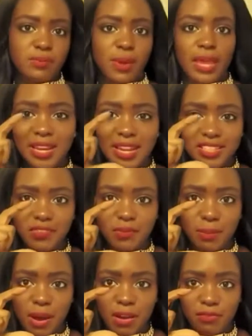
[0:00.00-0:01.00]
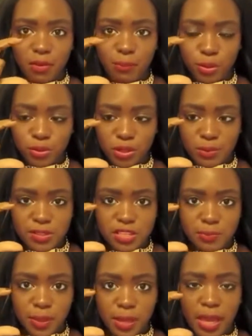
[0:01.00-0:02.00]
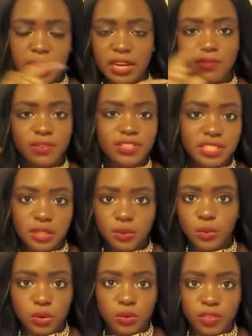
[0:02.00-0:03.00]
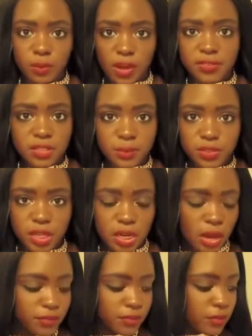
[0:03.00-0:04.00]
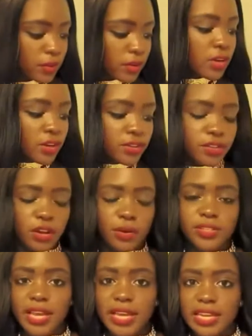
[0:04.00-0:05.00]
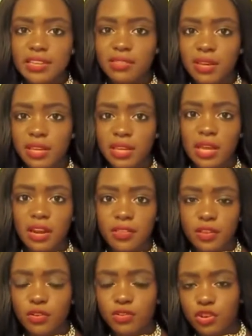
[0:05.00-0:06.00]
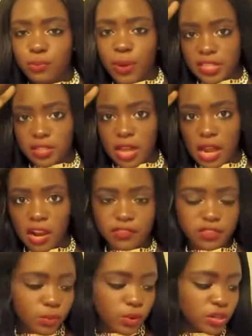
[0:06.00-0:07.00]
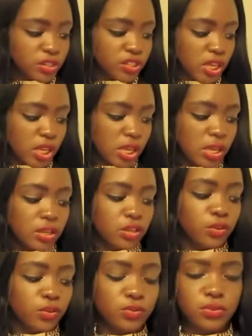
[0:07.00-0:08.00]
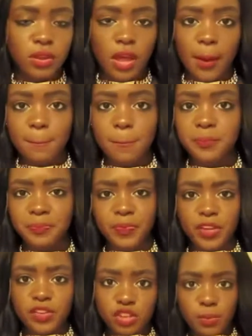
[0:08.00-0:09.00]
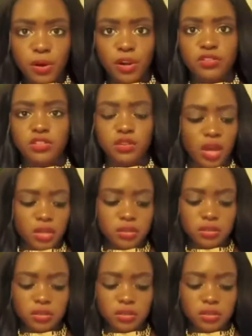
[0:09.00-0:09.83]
two, and these are ones from the bottom, so these are the 26-inch strands. For the first installment I used a weft sealer. I cannot remember what it was called, but most of the